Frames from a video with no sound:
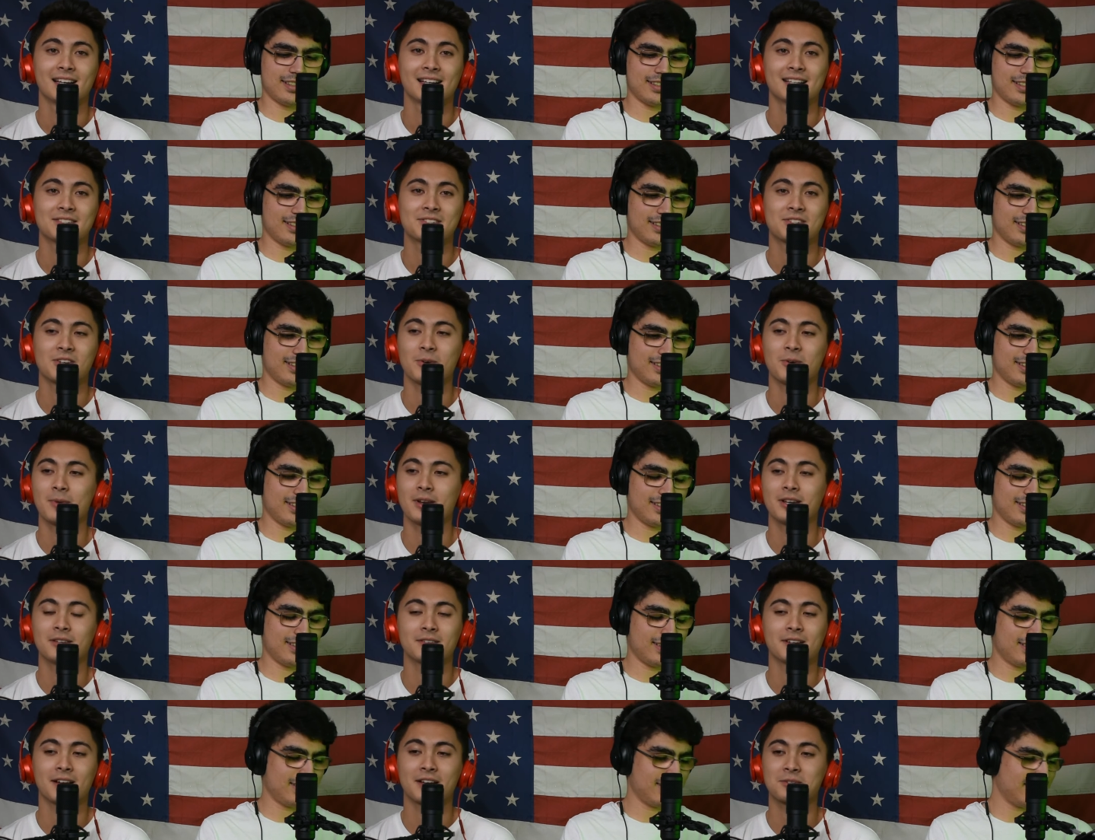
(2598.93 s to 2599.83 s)
Speaker 1: So
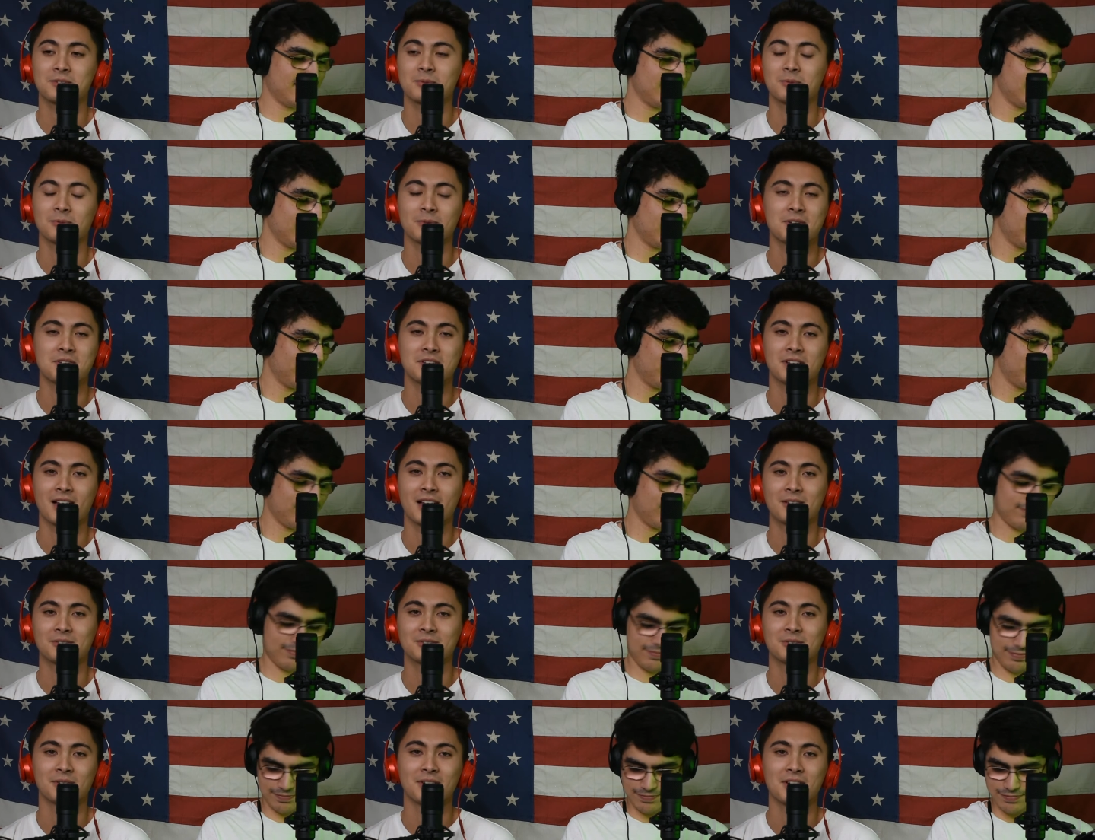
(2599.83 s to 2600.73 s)
many of you guys have been reaching
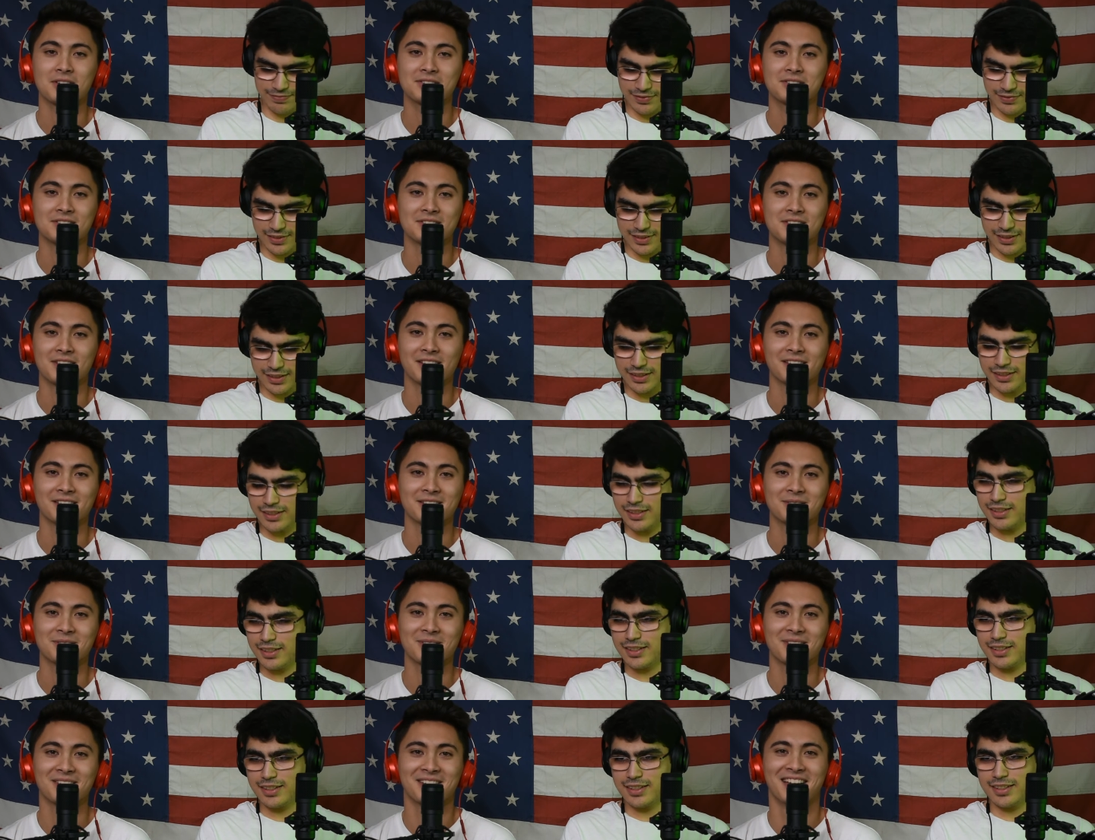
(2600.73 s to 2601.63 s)
out to us and
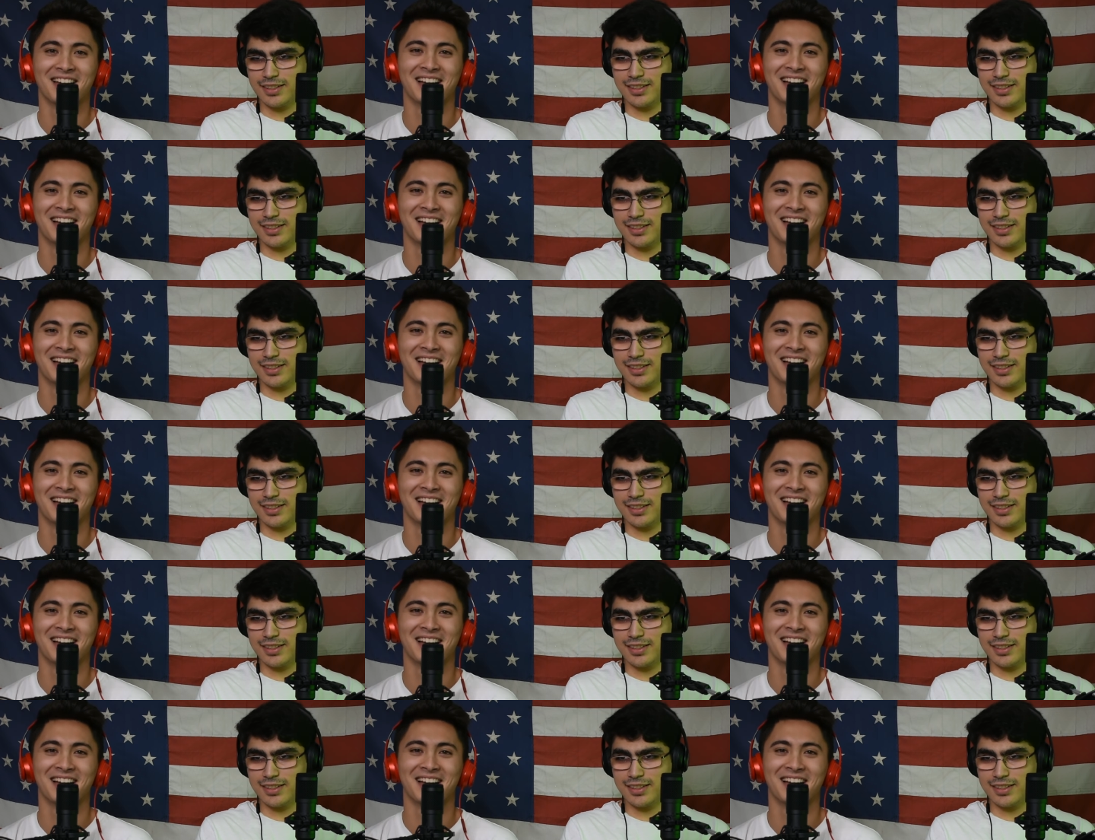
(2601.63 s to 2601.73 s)
telling us what you